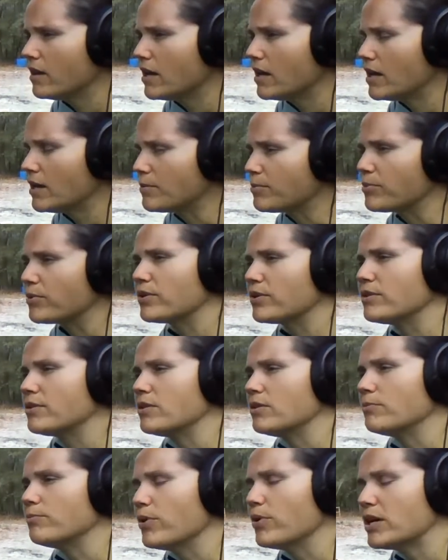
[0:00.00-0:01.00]
it
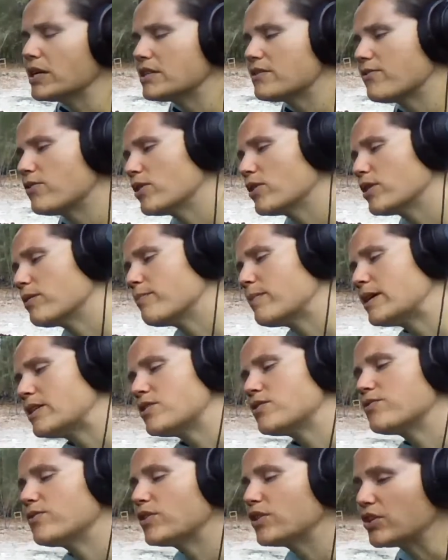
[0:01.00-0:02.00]
brings forth
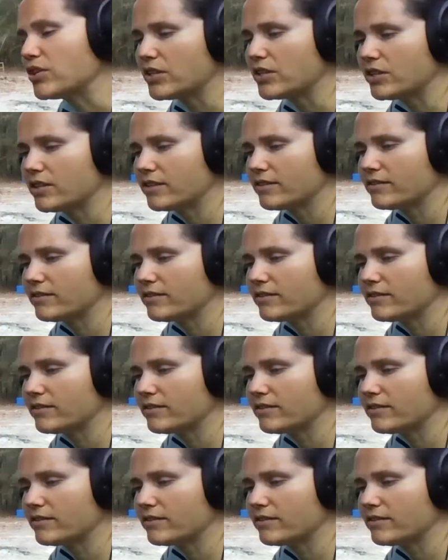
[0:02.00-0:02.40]
much fruit.